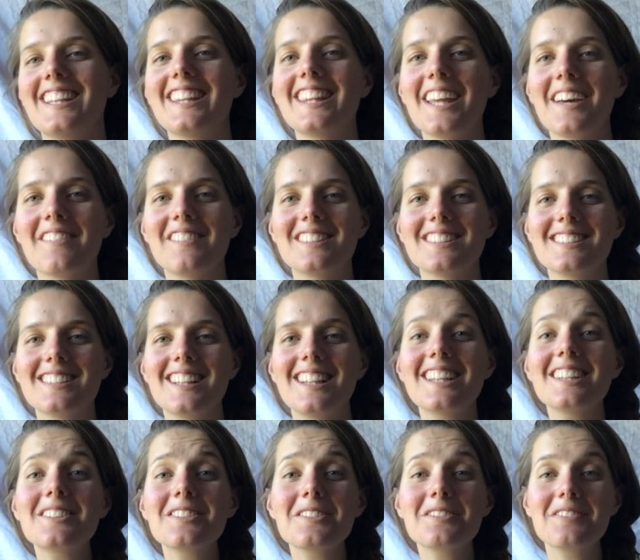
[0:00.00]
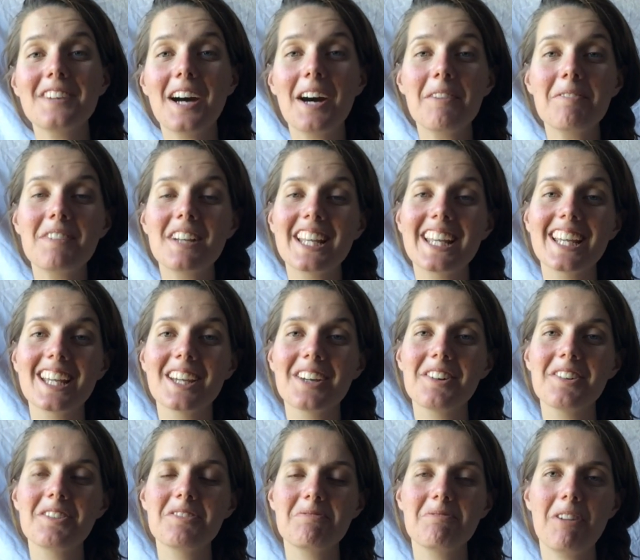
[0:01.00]
and there was a little family
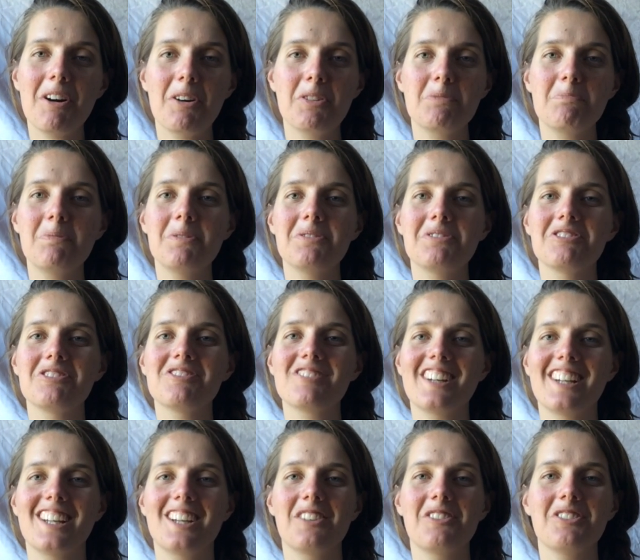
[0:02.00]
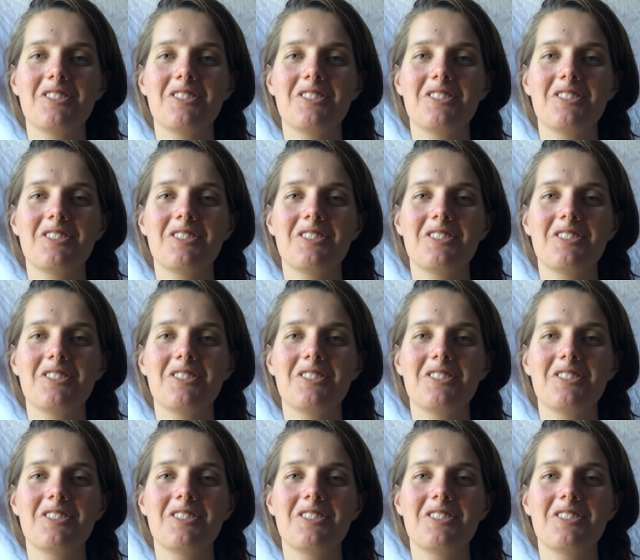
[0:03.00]
of wild boars running